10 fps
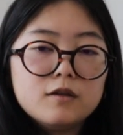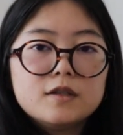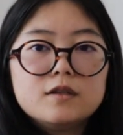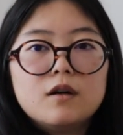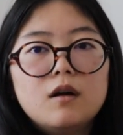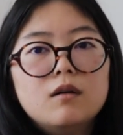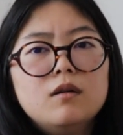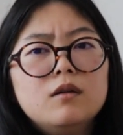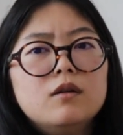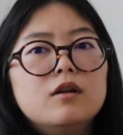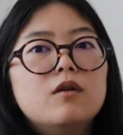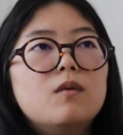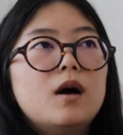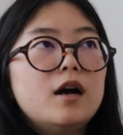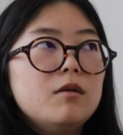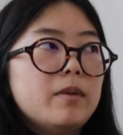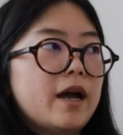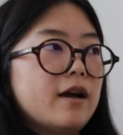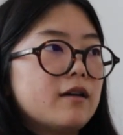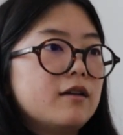So a while
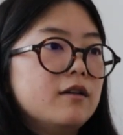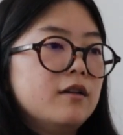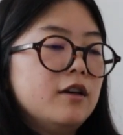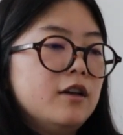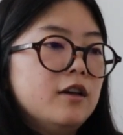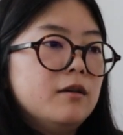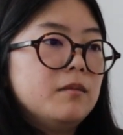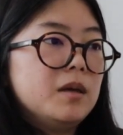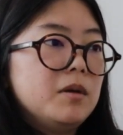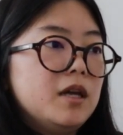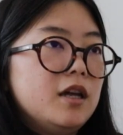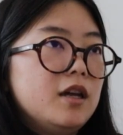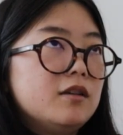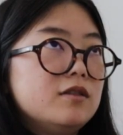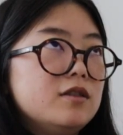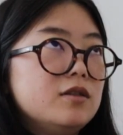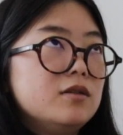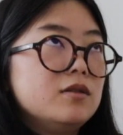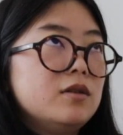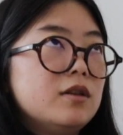back, maybe
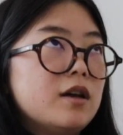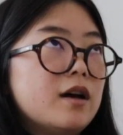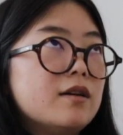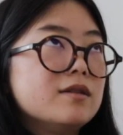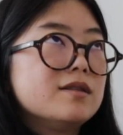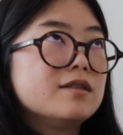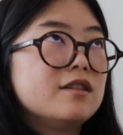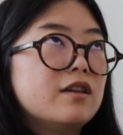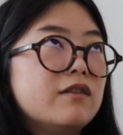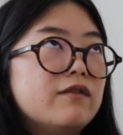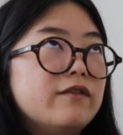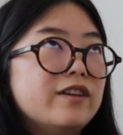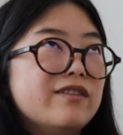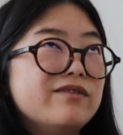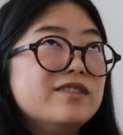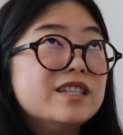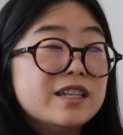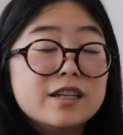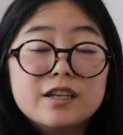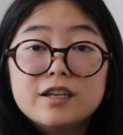
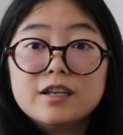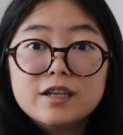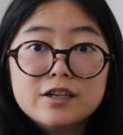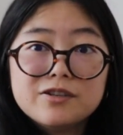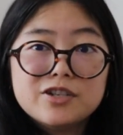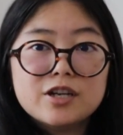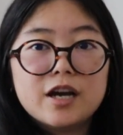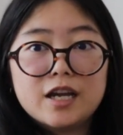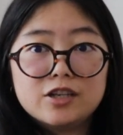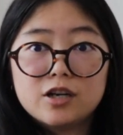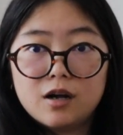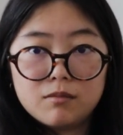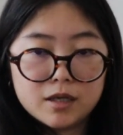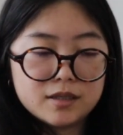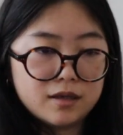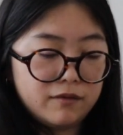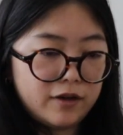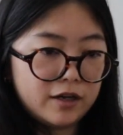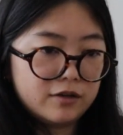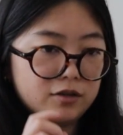2015-ish, I taught
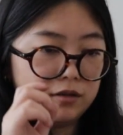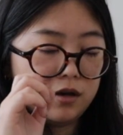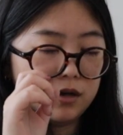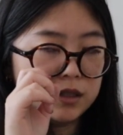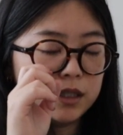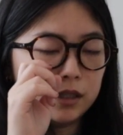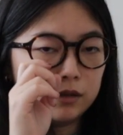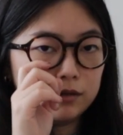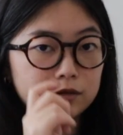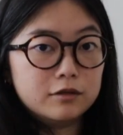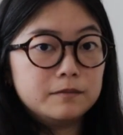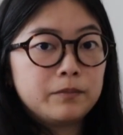myself how to do Continental.